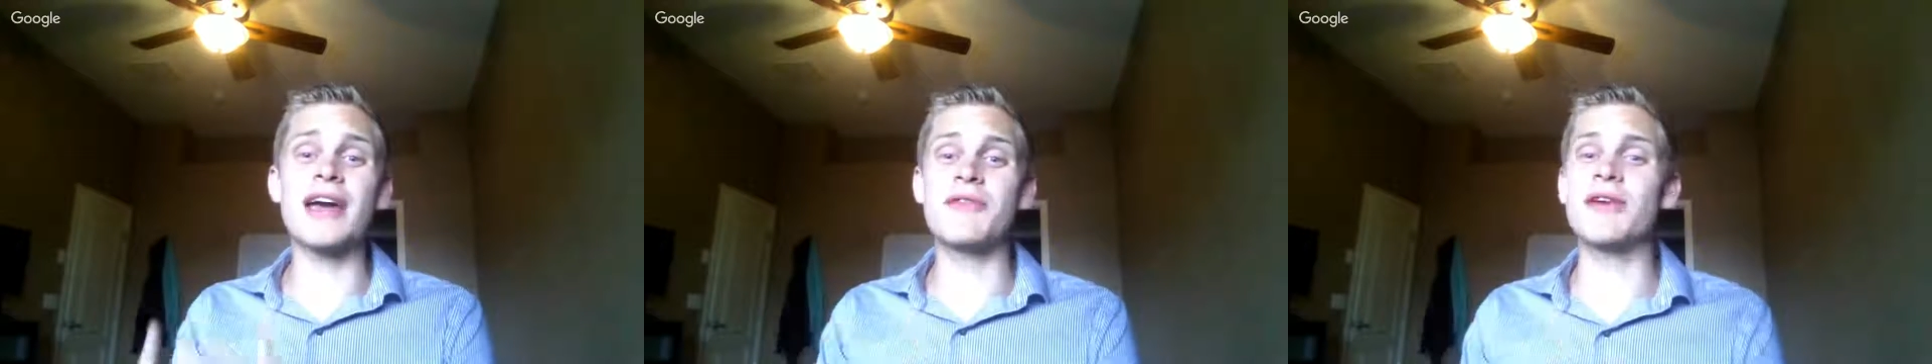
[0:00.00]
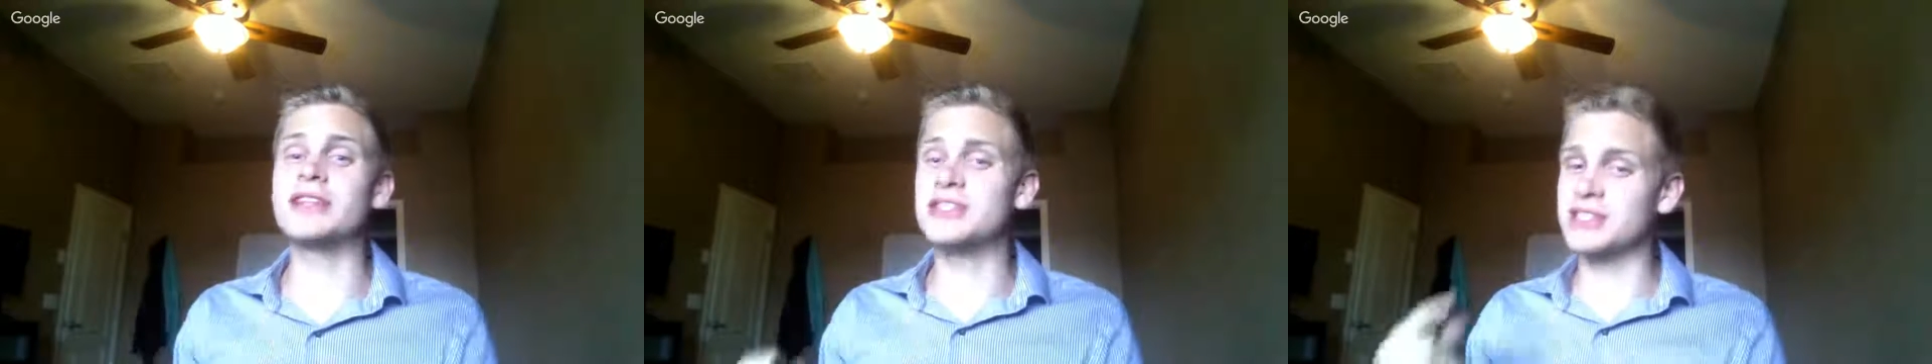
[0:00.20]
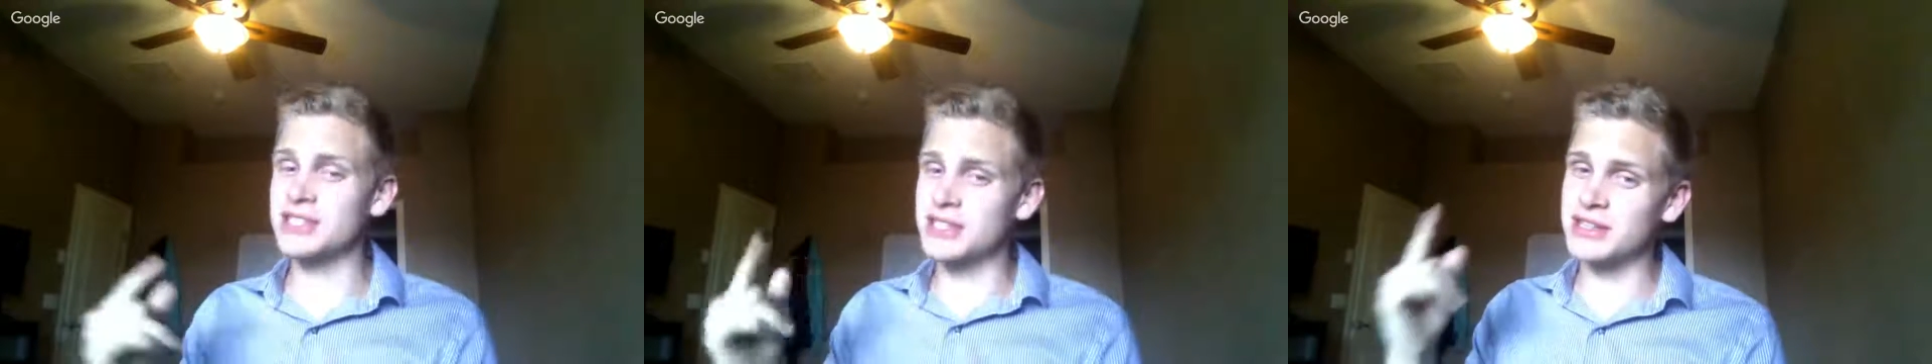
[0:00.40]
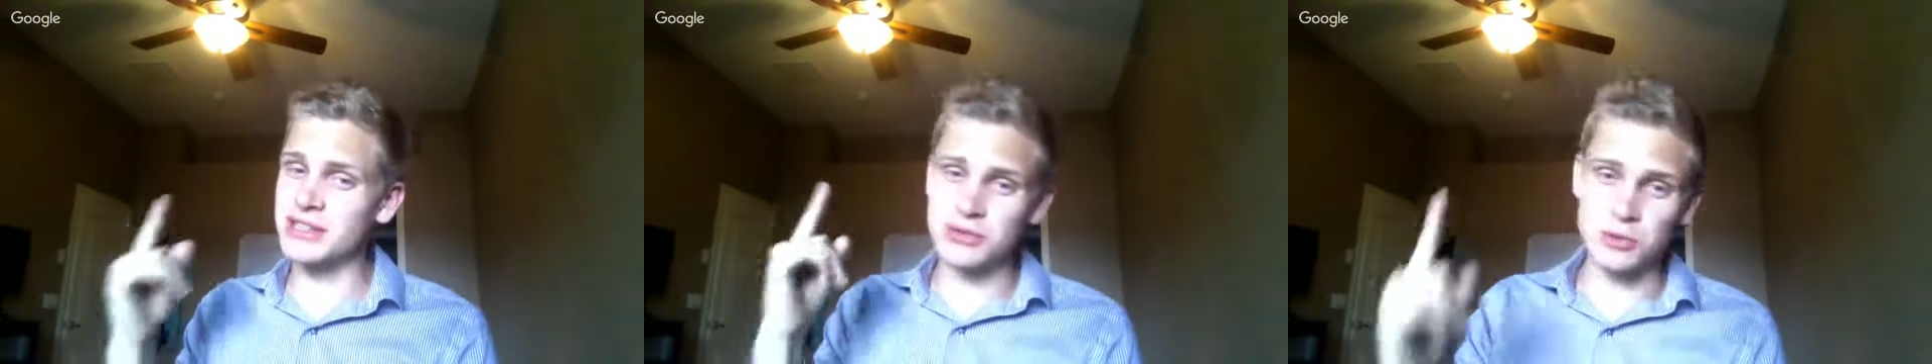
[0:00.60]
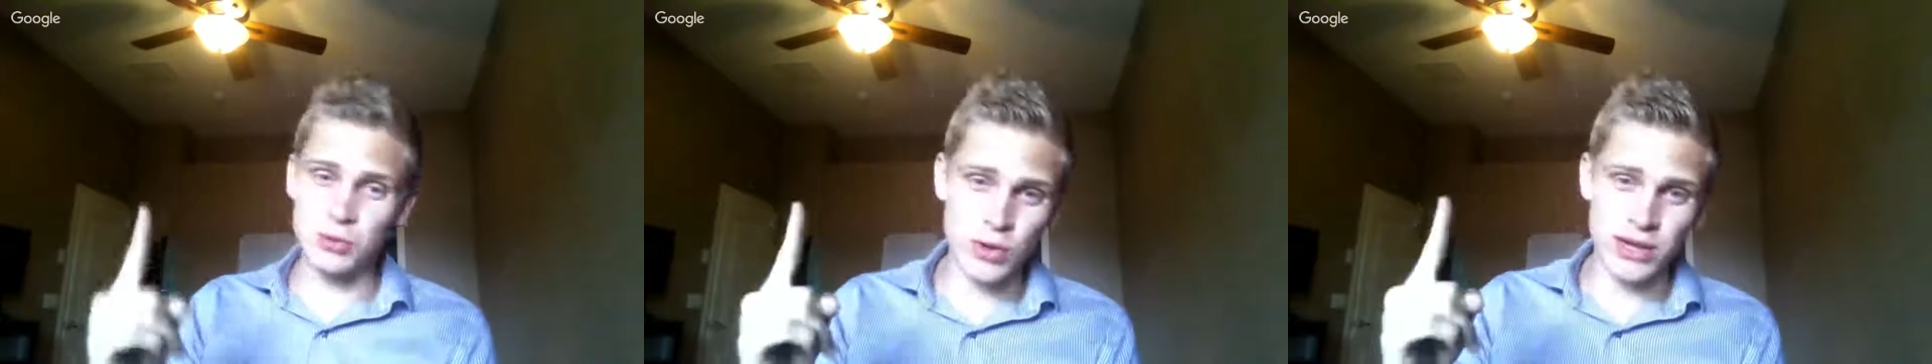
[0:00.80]
if I just get
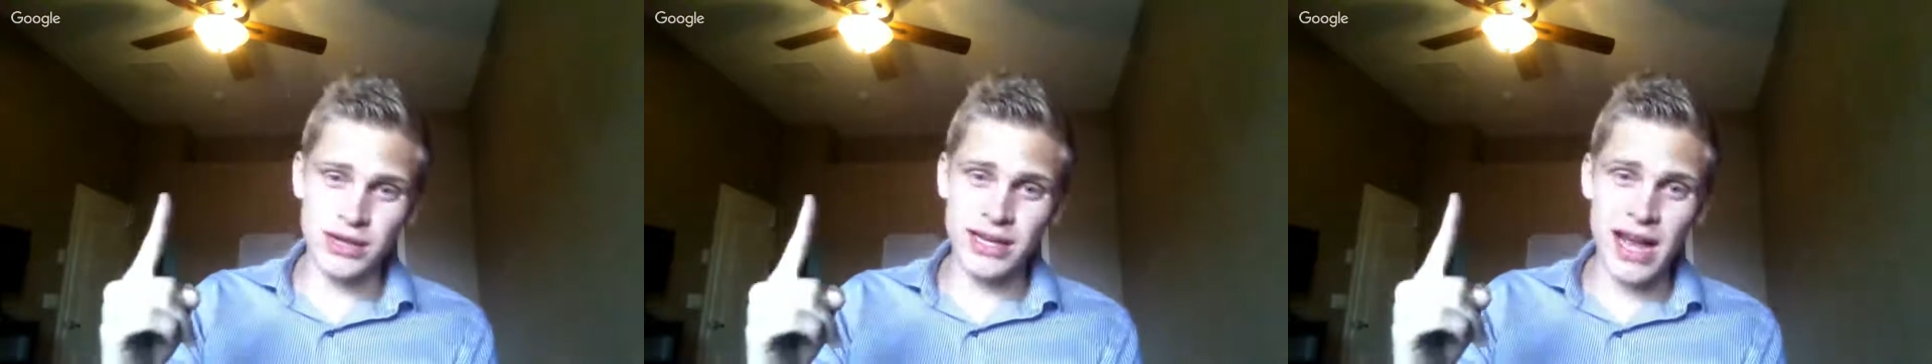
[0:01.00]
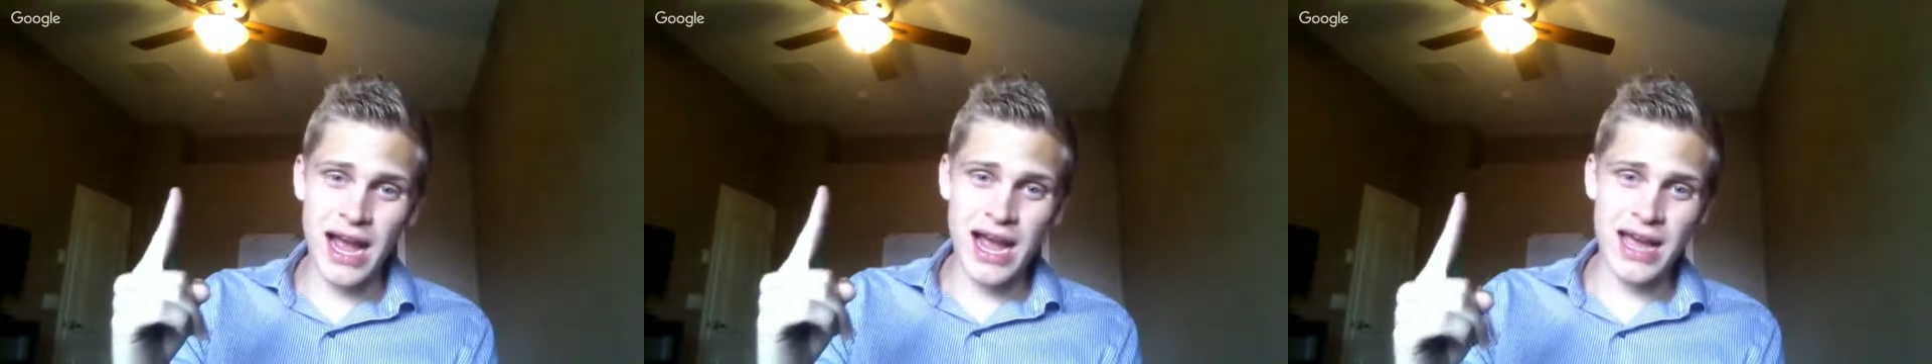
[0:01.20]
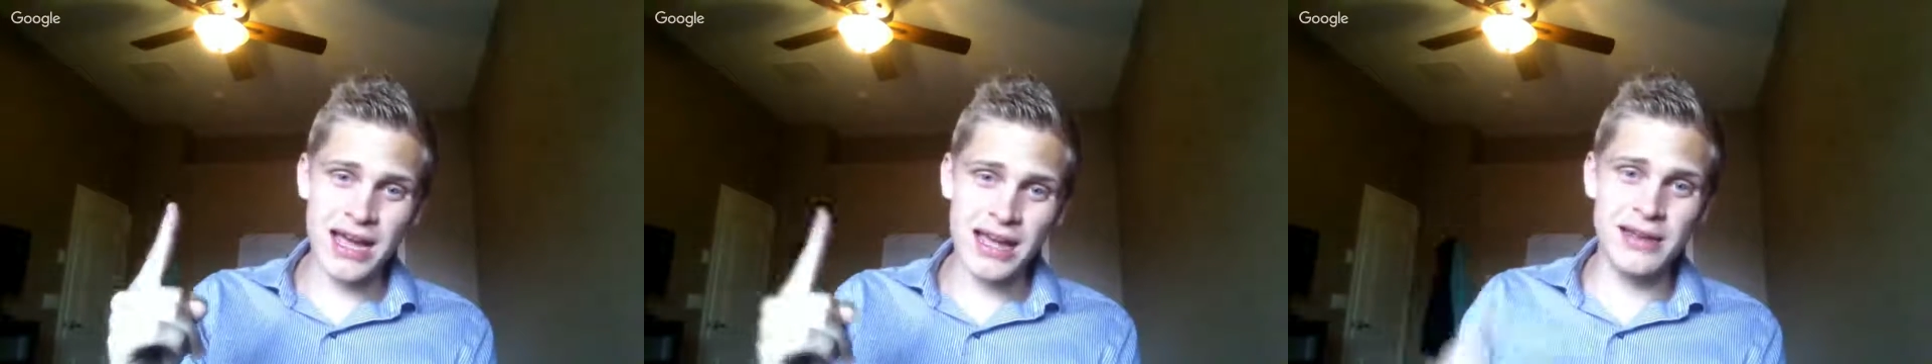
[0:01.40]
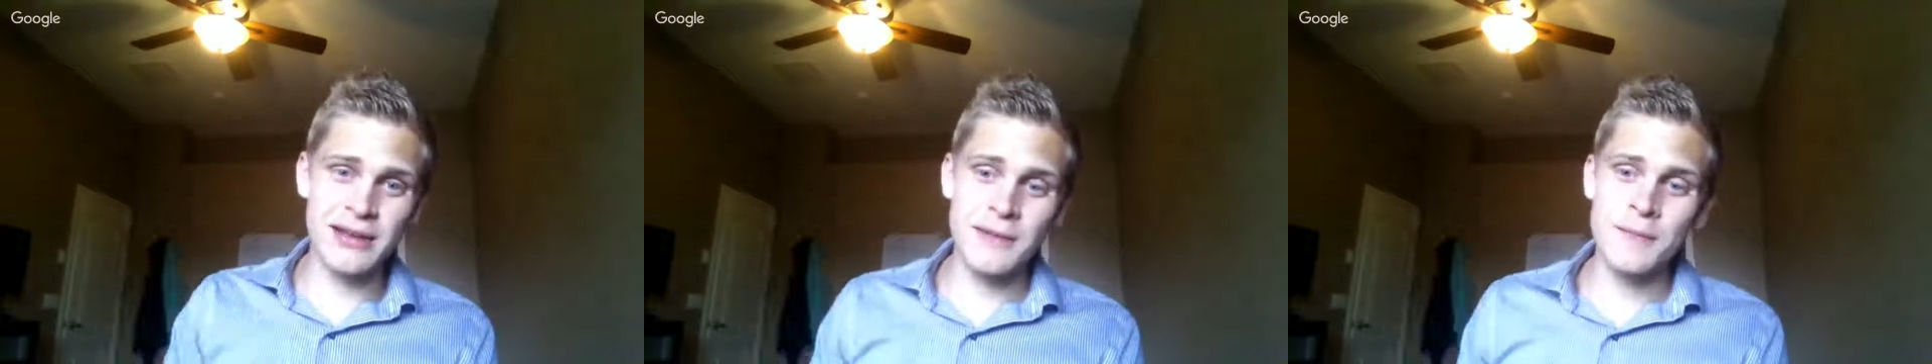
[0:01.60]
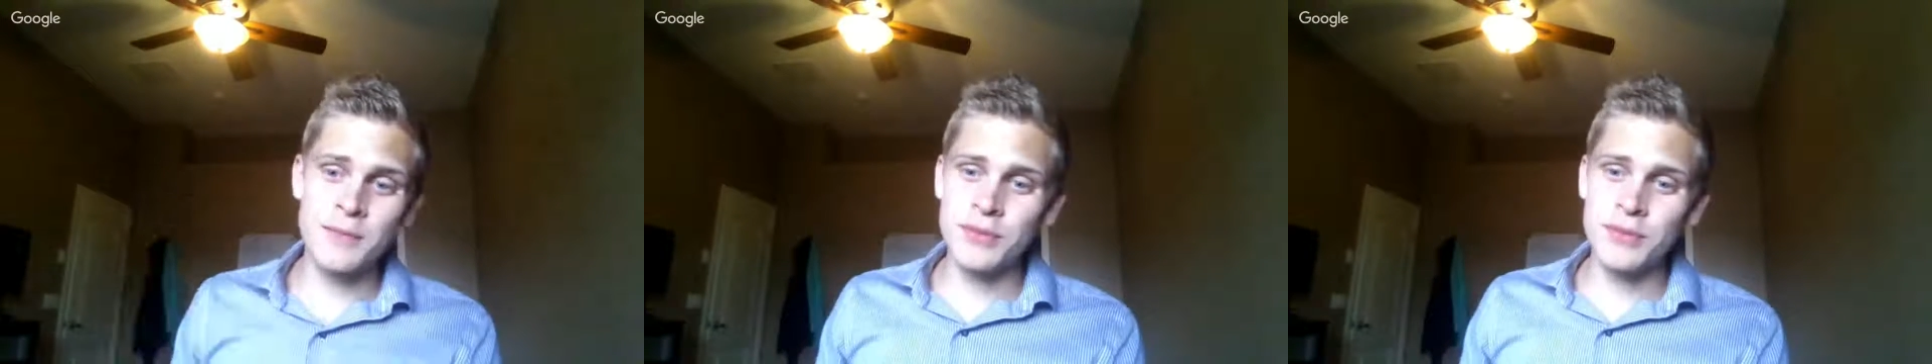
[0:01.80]
this one guy,